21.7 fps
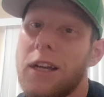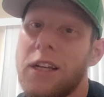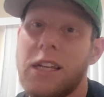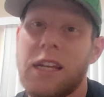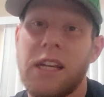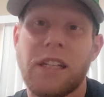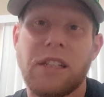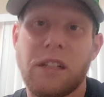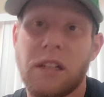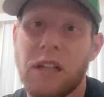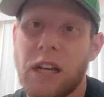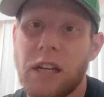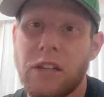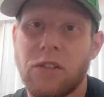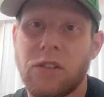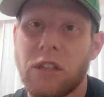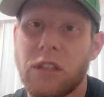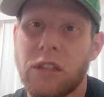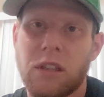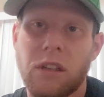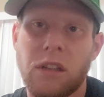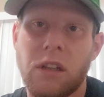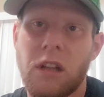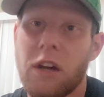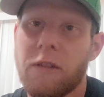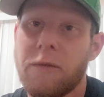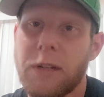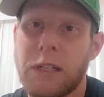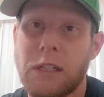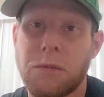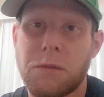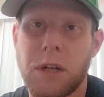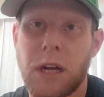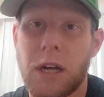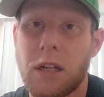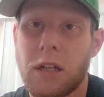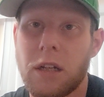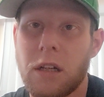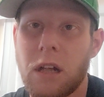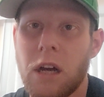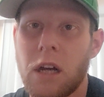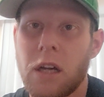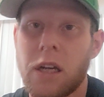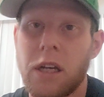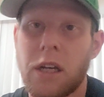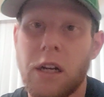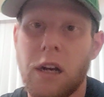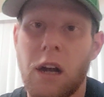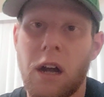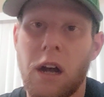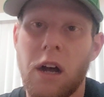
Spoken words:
Kid's electric. Love me some Tyler Lockett.